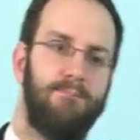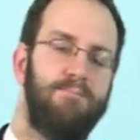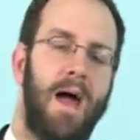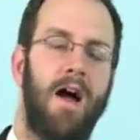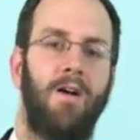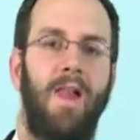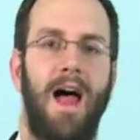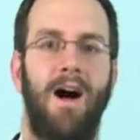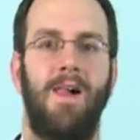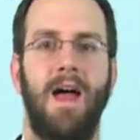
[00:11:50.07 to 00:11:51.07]

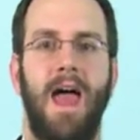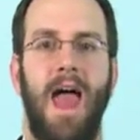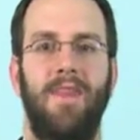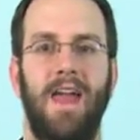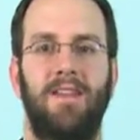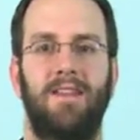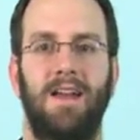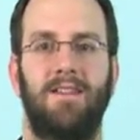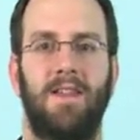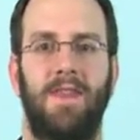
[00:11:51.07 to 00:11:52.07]
parallel and they
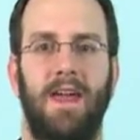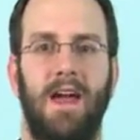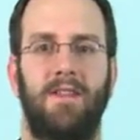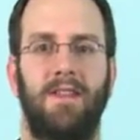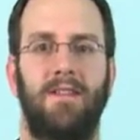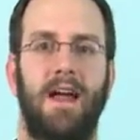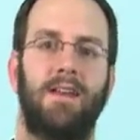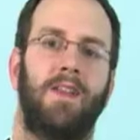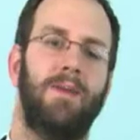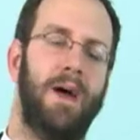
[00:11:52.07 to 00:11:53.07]
cite something else that's
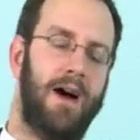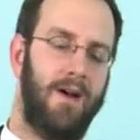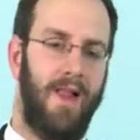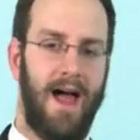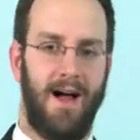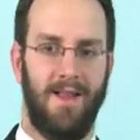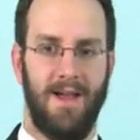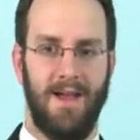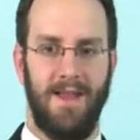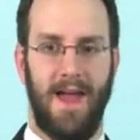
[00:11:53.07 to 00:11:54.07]
technically parallel,
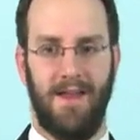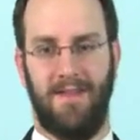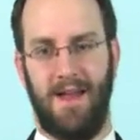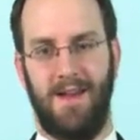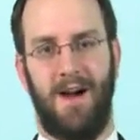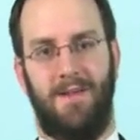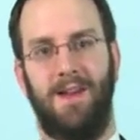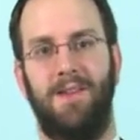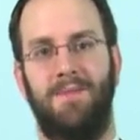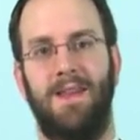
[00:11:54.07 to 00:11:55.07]
then you say, no,
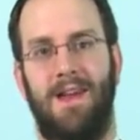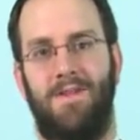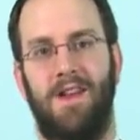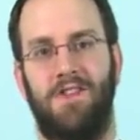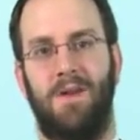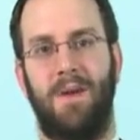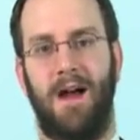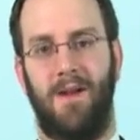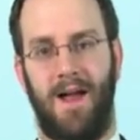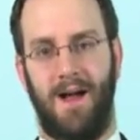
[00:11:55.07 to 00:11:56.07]
here's my definition of
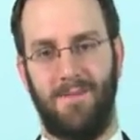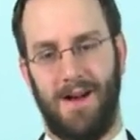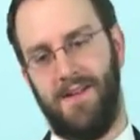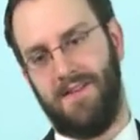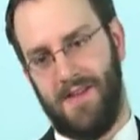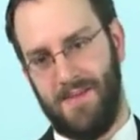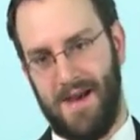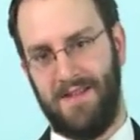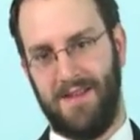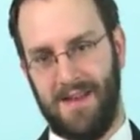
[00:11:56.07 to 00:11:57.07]
parallel. Parallel is not the
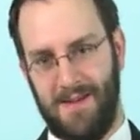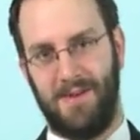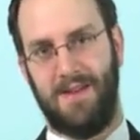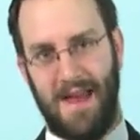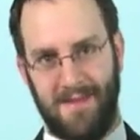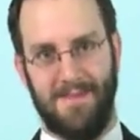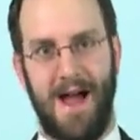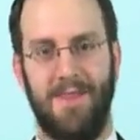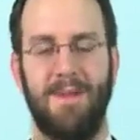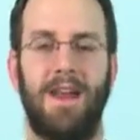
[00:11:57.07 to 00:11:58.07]
best example because that is a
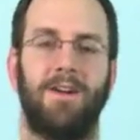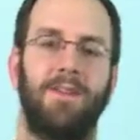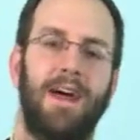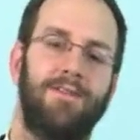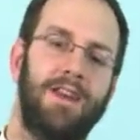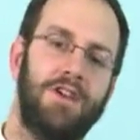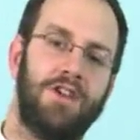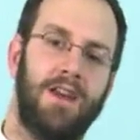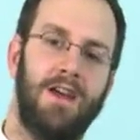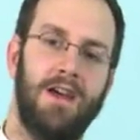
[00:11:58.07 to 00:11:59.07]
mathematical
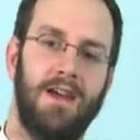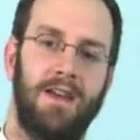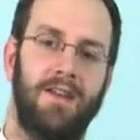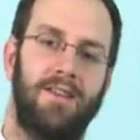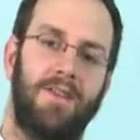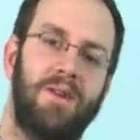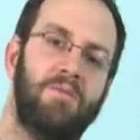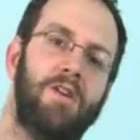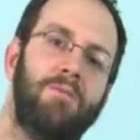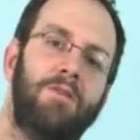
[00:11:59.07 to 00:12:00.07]
definition. You know, something
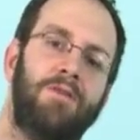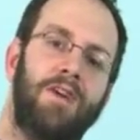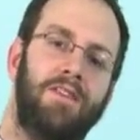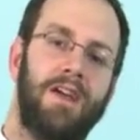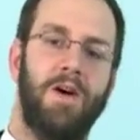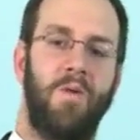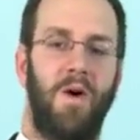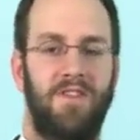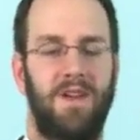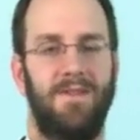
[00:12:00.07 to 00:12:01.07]
more amorphous.
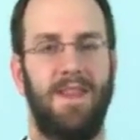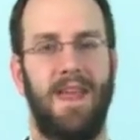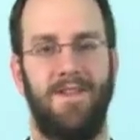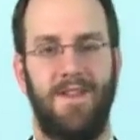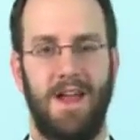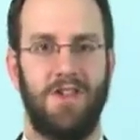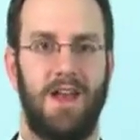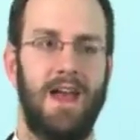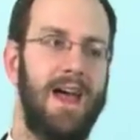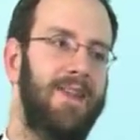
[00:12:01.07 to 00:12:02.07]
Once you give the
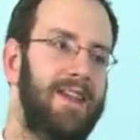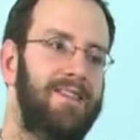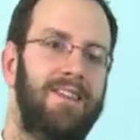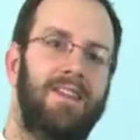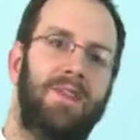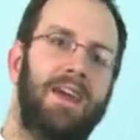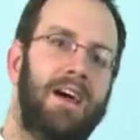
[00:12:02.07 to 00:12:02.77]
definition and they cite something